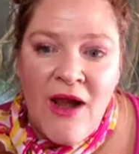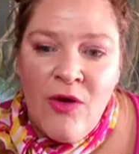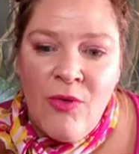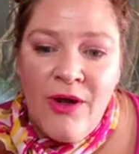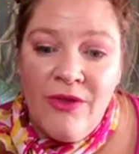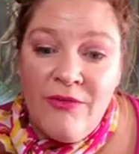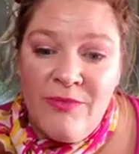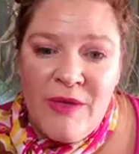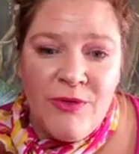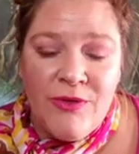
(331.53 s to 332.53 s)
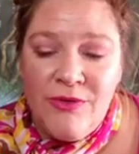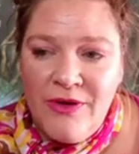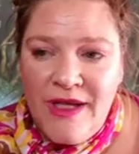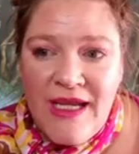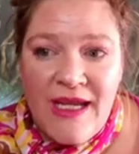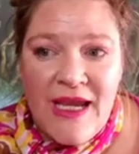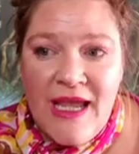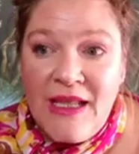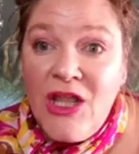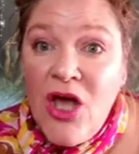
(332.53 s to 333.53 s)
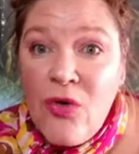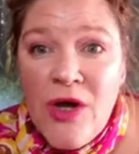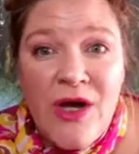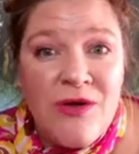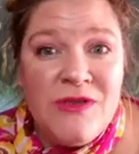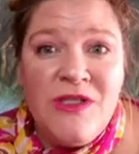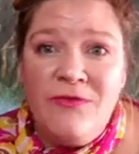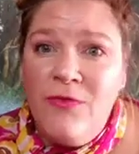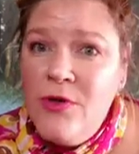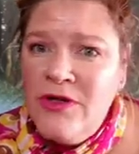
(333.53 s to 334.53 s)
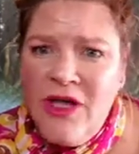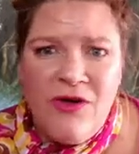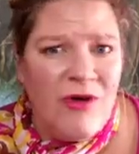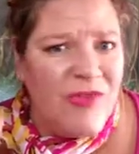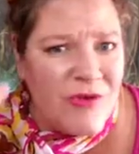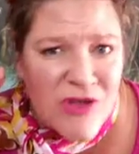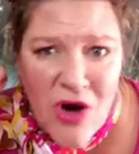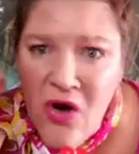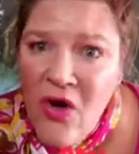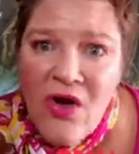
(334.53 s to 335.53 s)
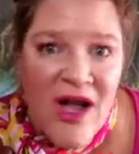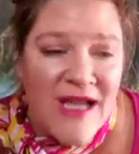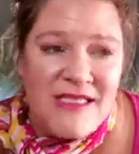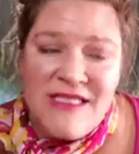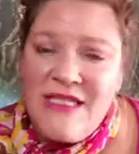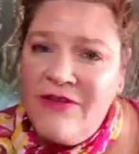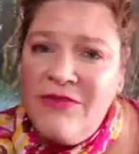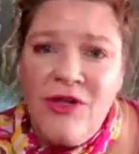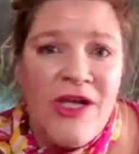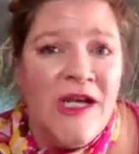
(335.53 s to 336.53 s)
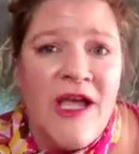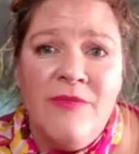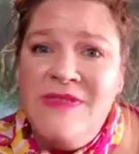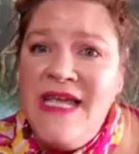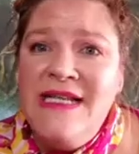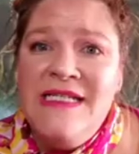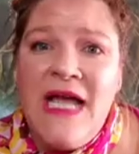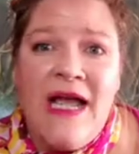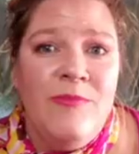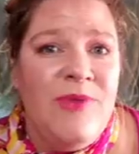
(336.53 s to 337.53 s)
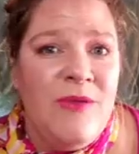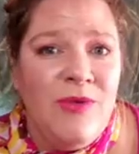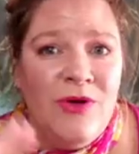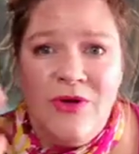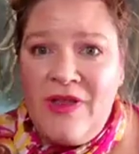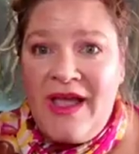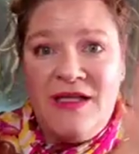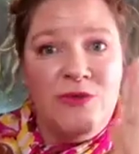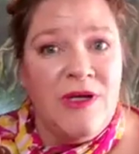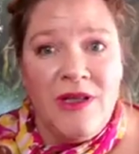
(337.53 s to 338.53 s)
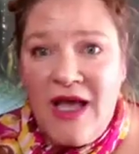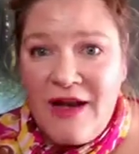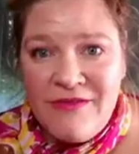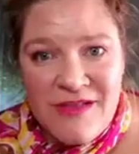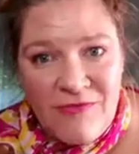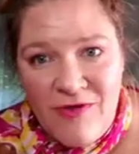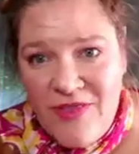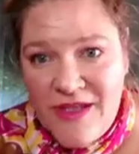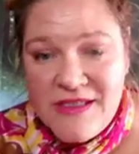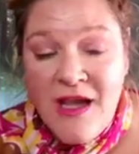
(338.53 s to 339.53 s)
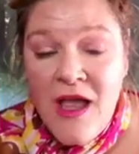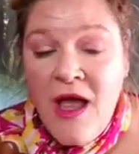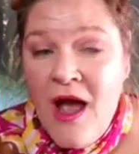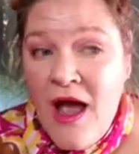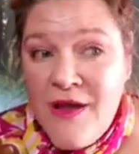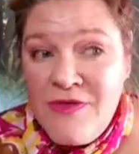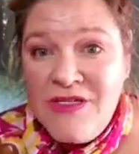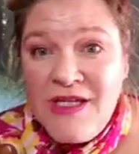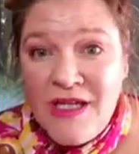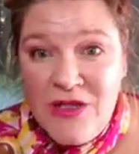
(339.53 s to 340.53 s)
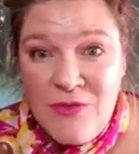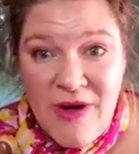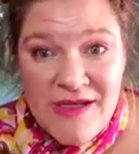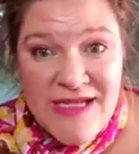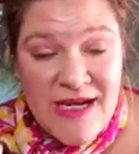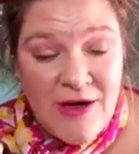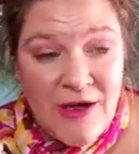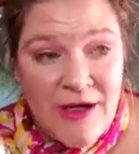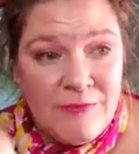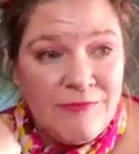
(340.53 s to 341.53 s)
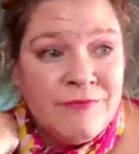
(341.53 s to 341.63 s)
Well, people are looking at logos, the Ford logo. There's all kinds of stuff. Look it up. Take time. People are like doing a lot of stuff on this. I'm just telling you my take on it.